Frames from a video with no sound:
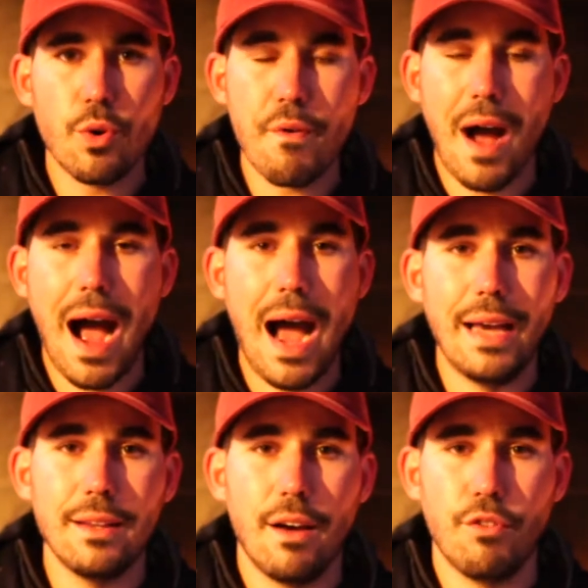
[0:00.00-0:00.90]

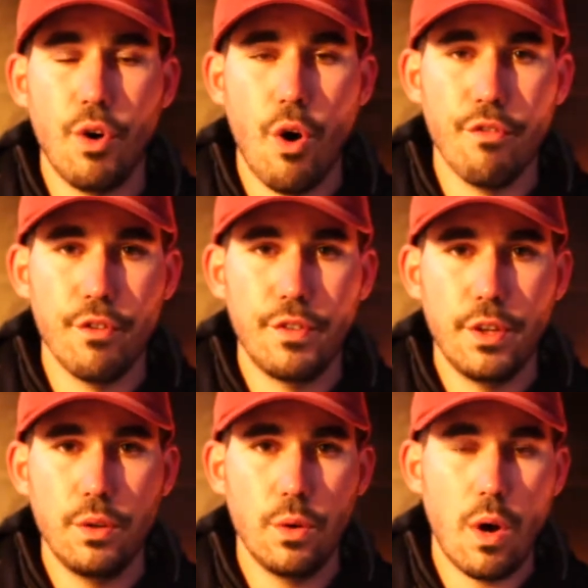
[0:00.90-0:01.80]
high-level
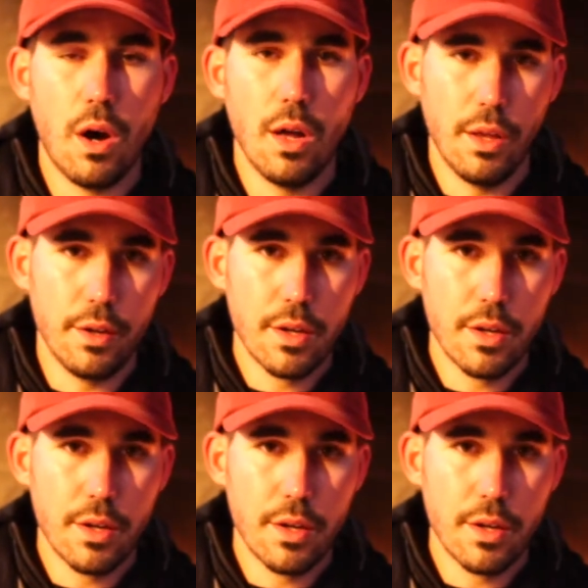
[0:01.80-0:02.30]
overview on